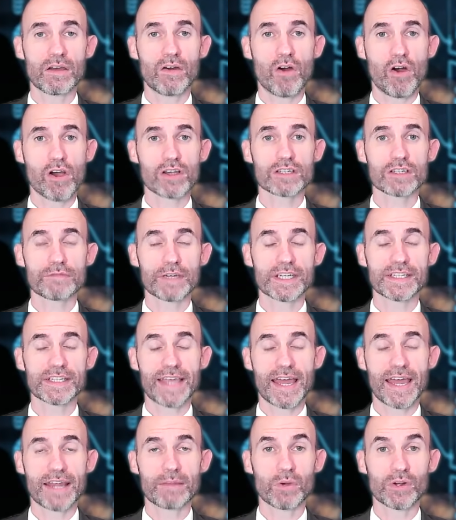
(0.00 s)
Oxford
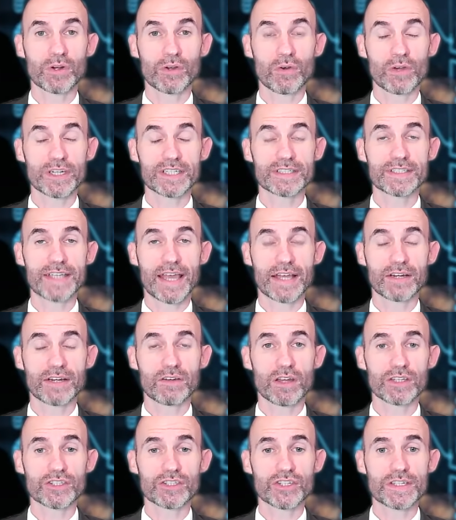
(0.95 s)
Cannabinoid
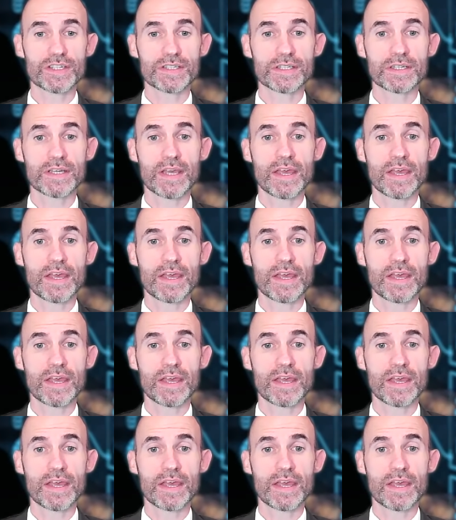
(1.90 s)
Technologies.